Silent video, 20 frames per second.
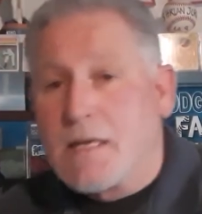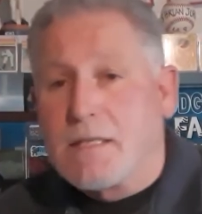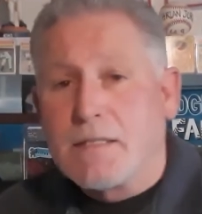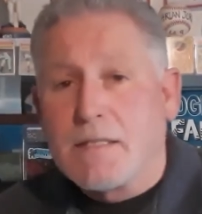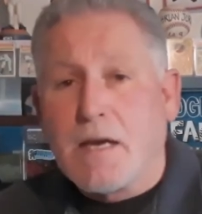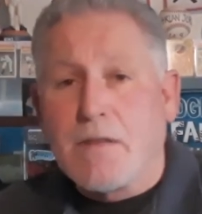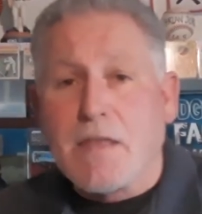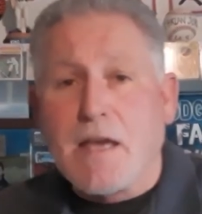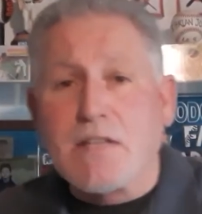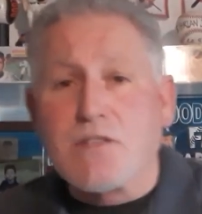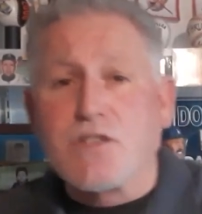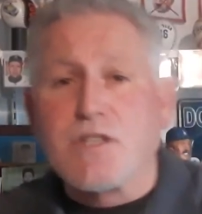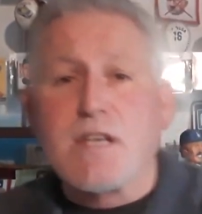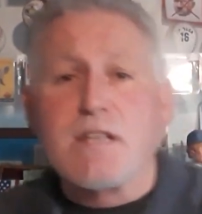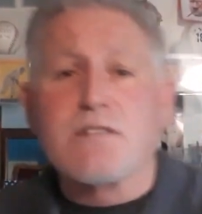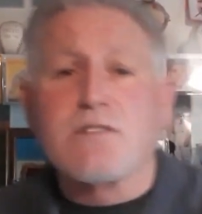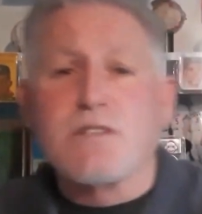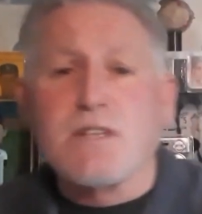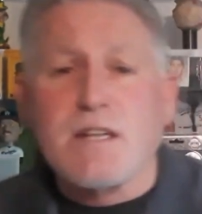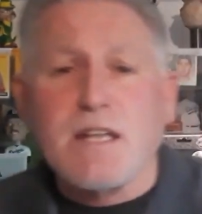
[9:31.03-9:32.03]
Now that's
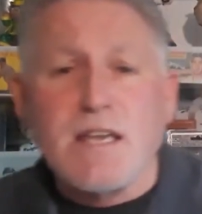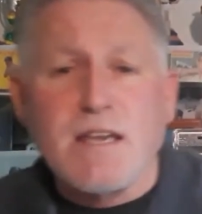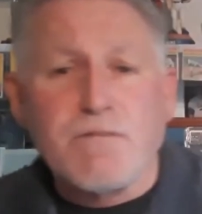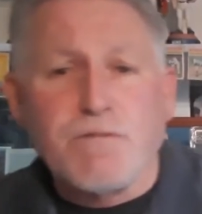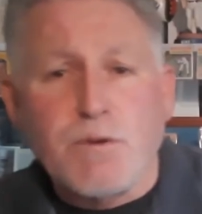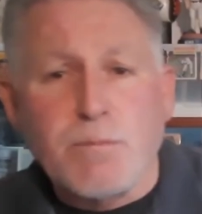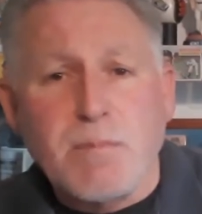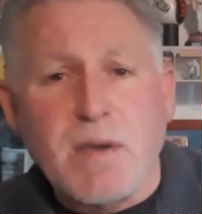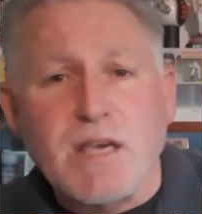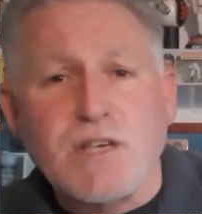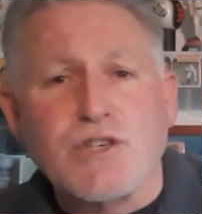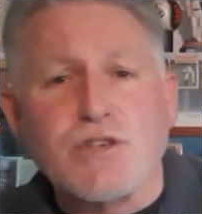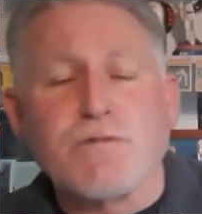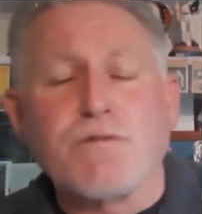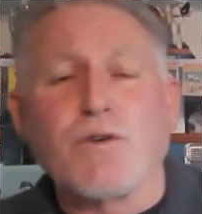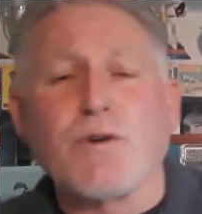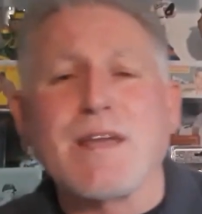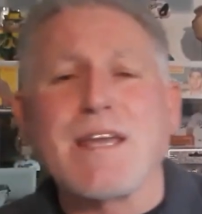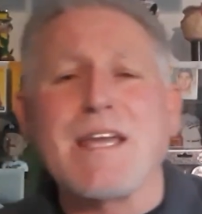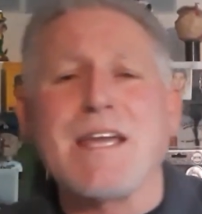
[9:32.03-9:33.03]
instant information
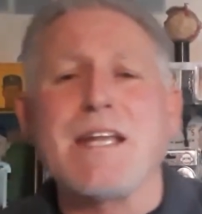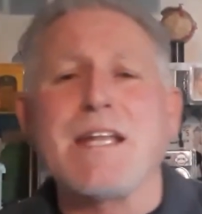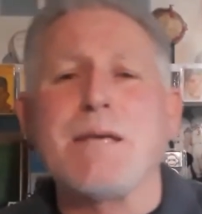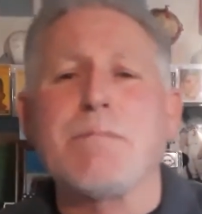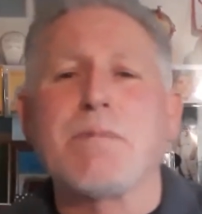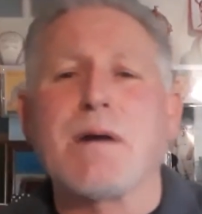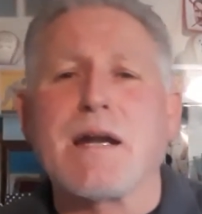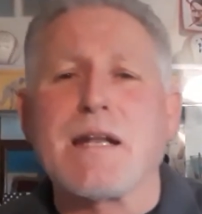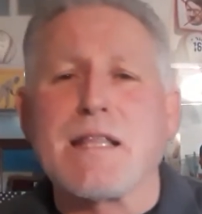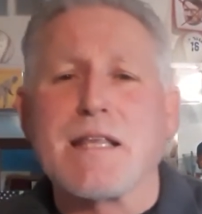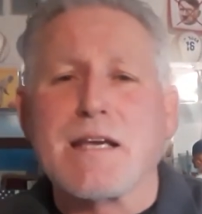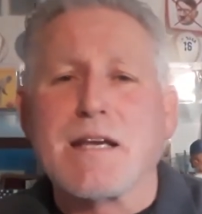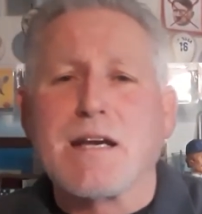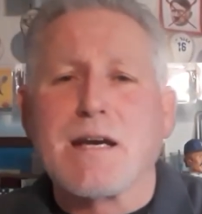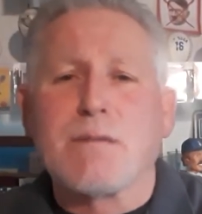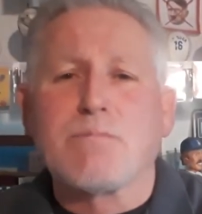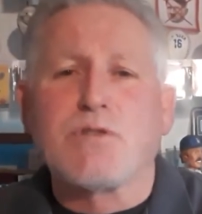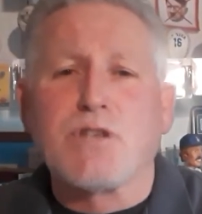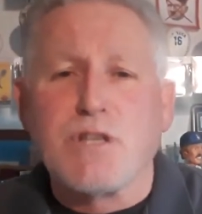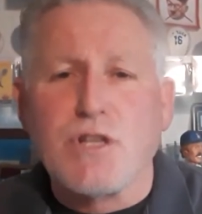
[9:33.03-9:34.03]
for anybody that
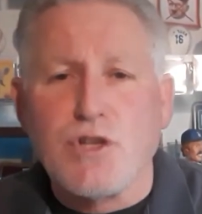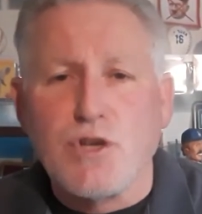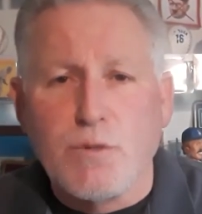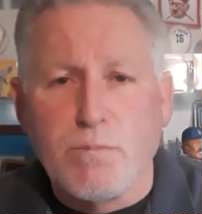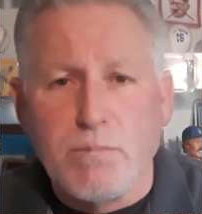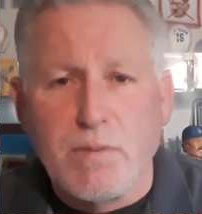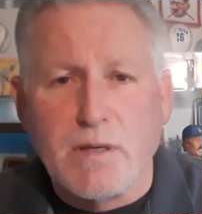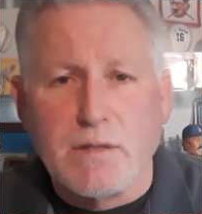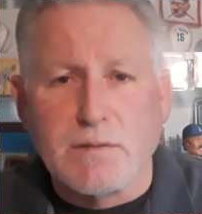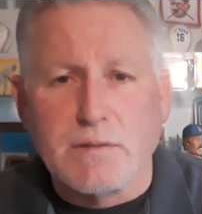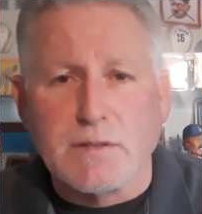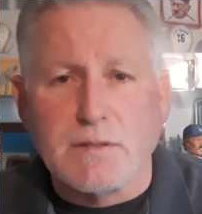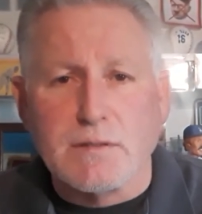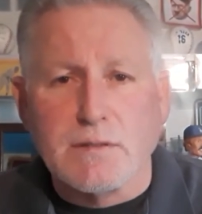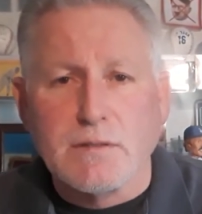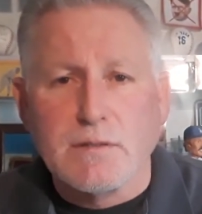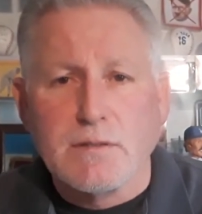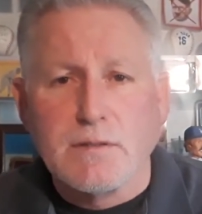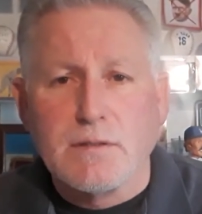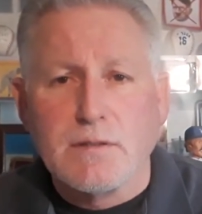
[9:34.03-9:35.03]
comes into your building.
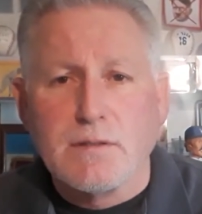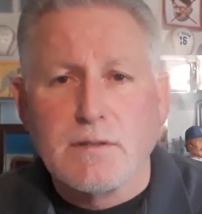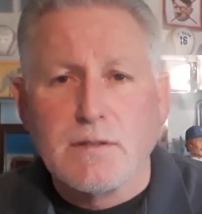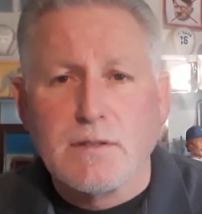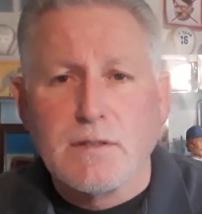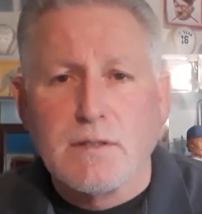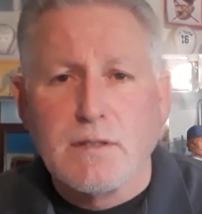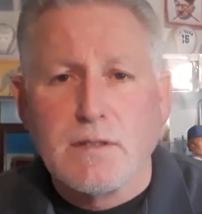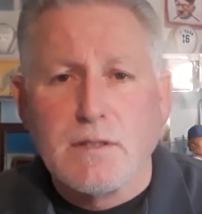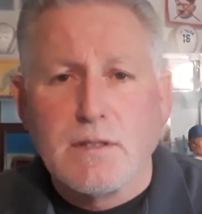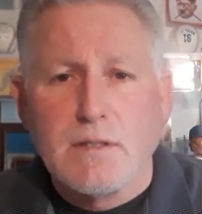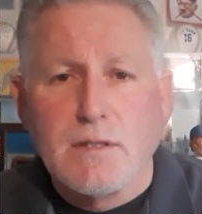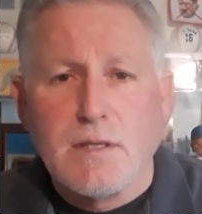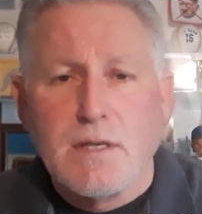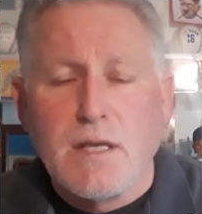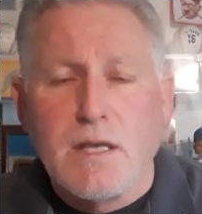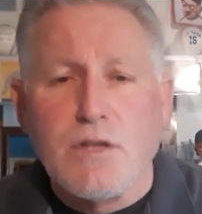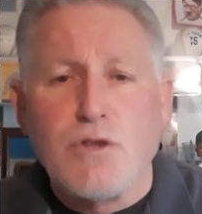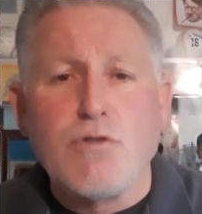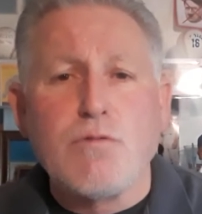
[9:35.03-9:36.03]

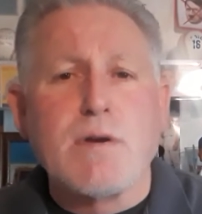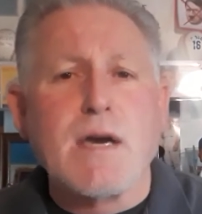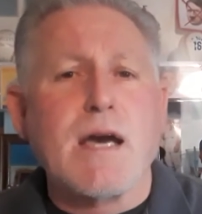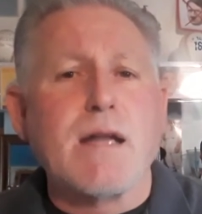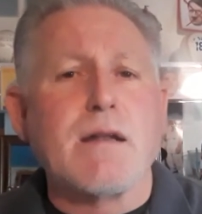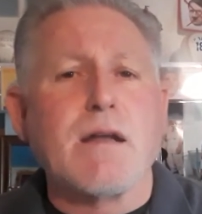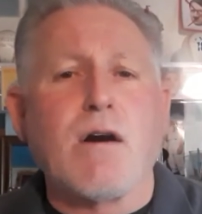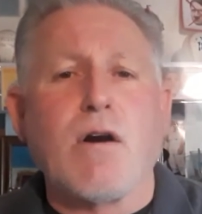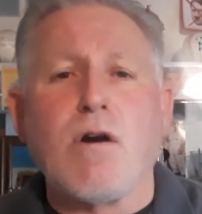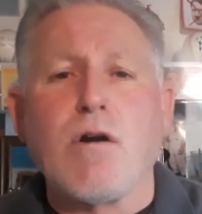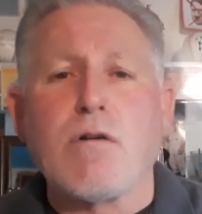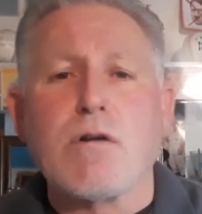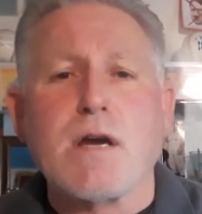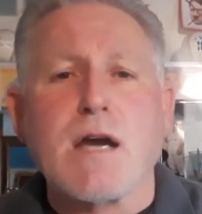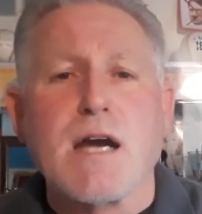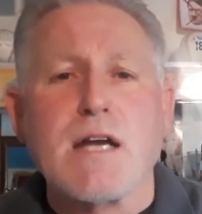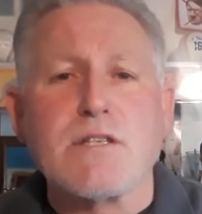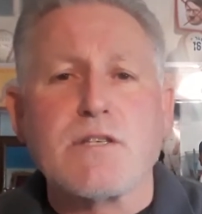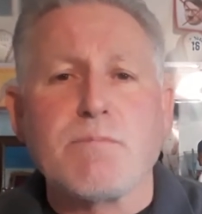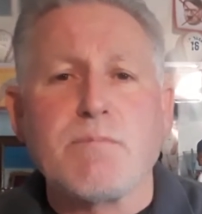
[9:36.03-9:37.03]
You got all
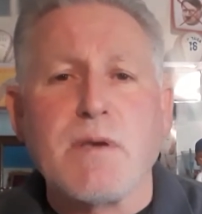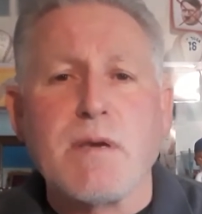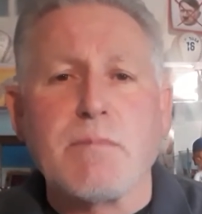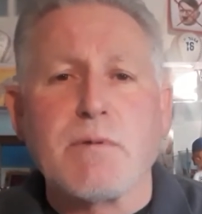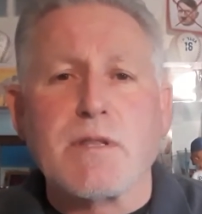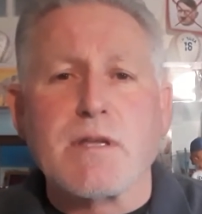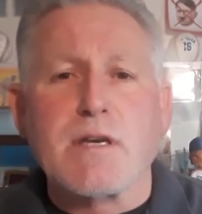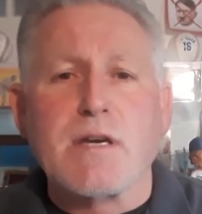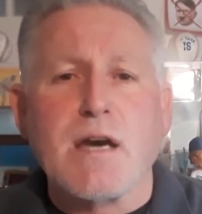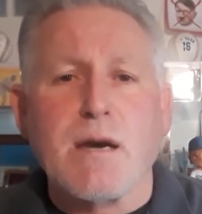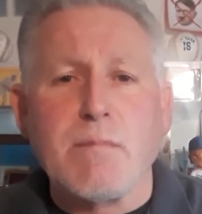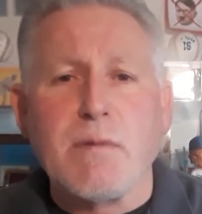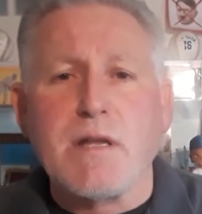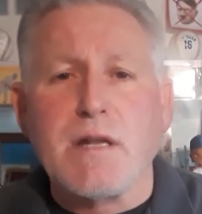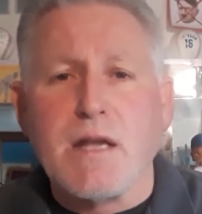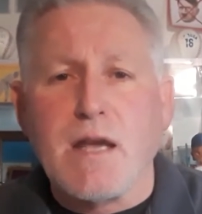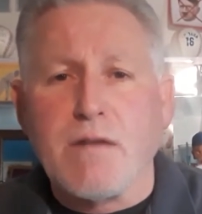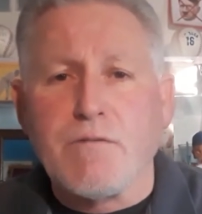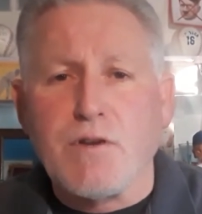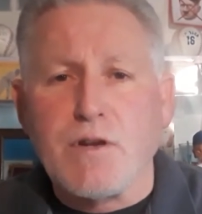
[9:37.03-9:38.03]
kinds of people that come in
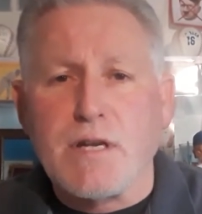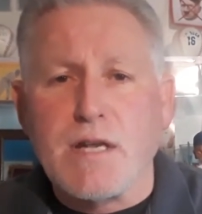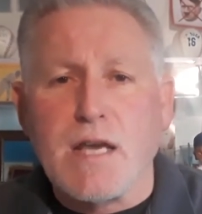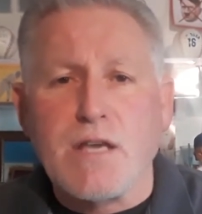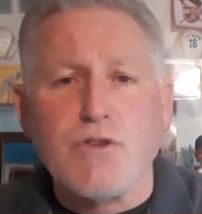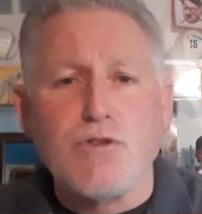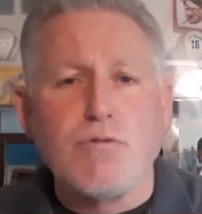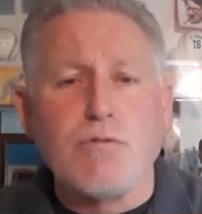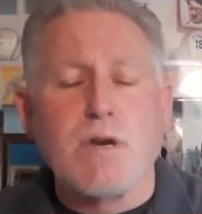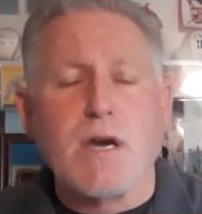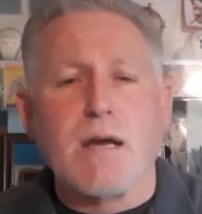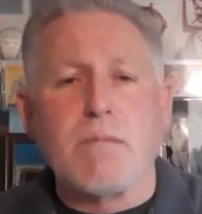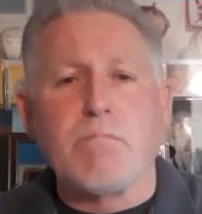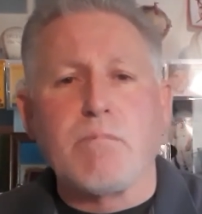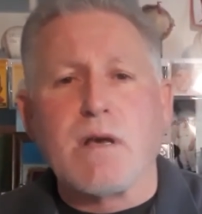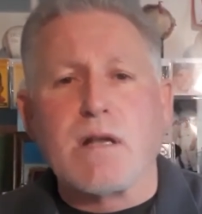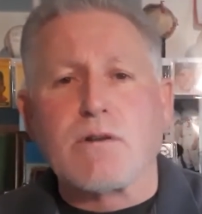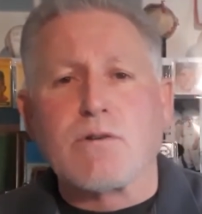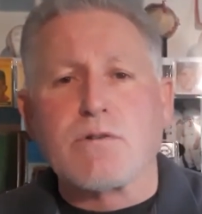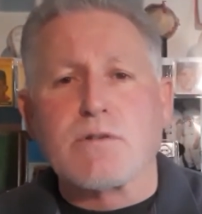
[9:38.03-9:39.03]
every day. You got
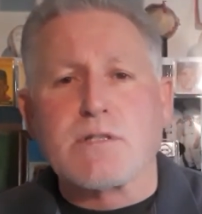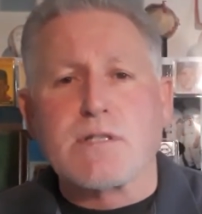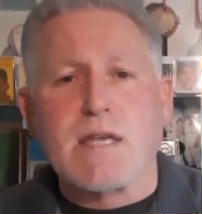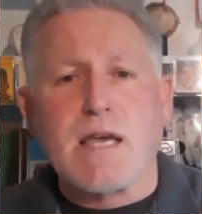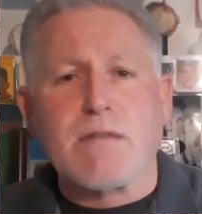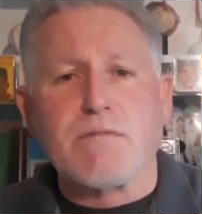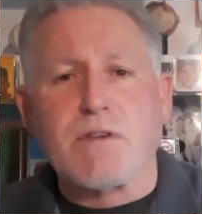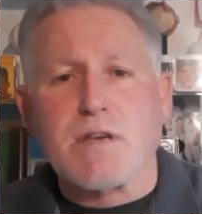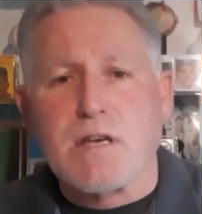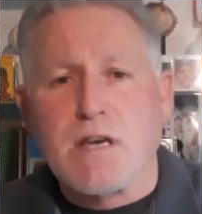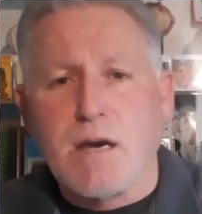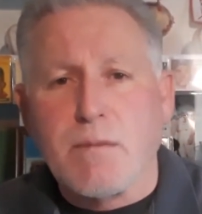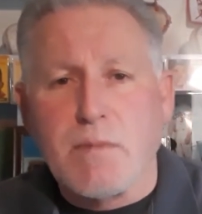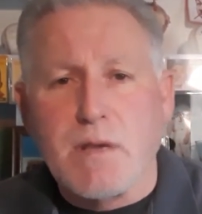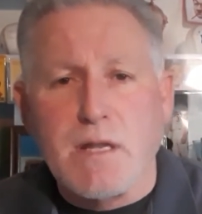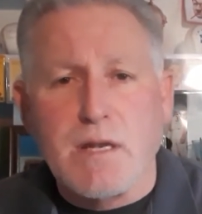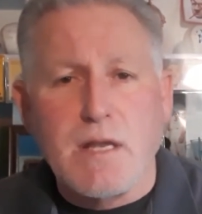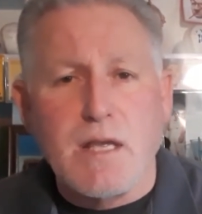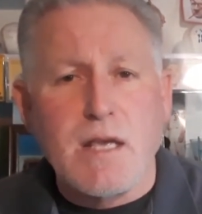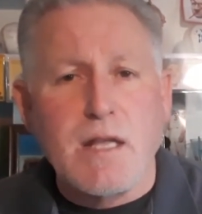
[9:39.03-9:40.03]
medical staff that come
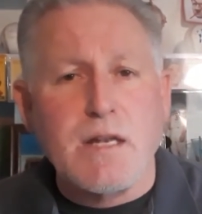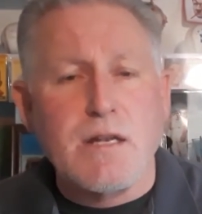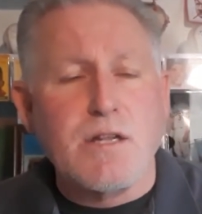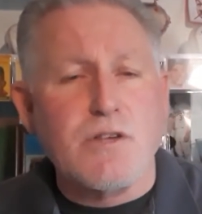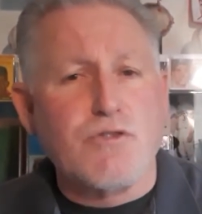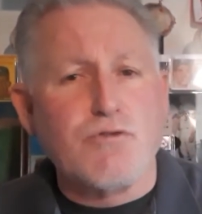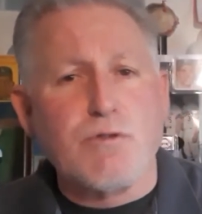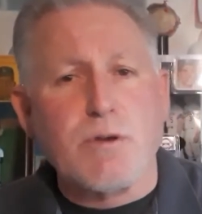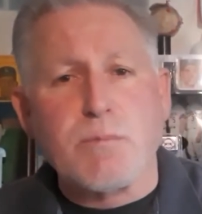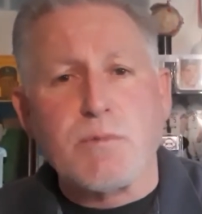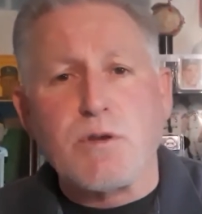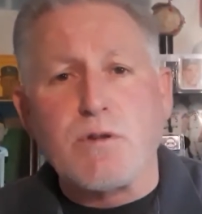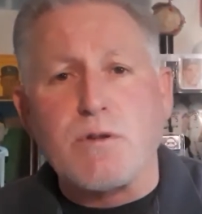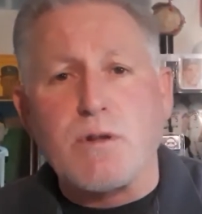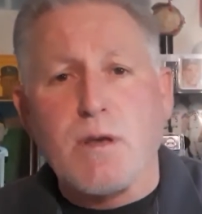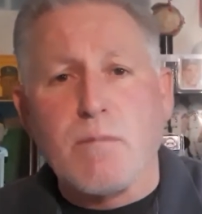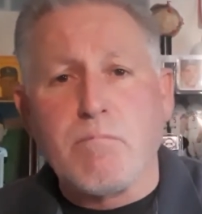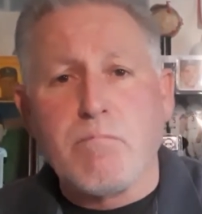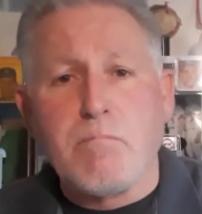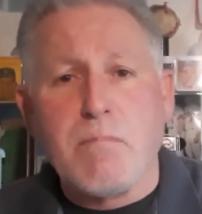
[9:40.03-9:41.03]
in and distribute
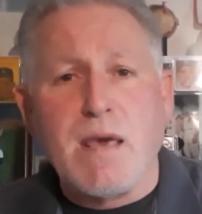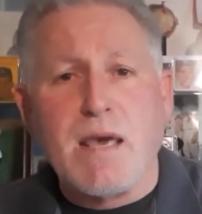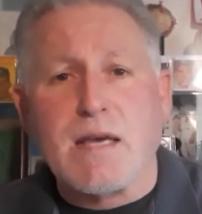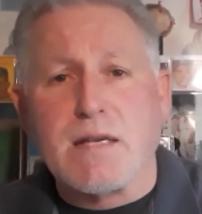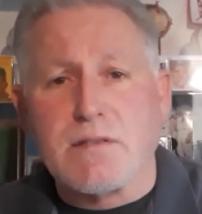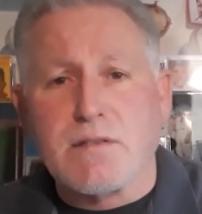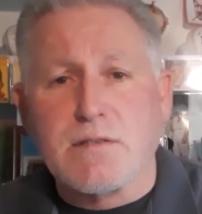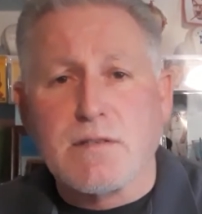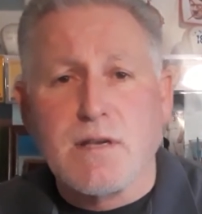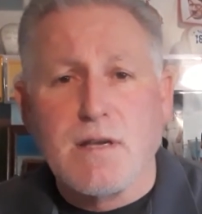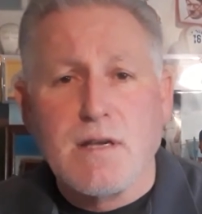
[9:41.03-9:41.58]
meds.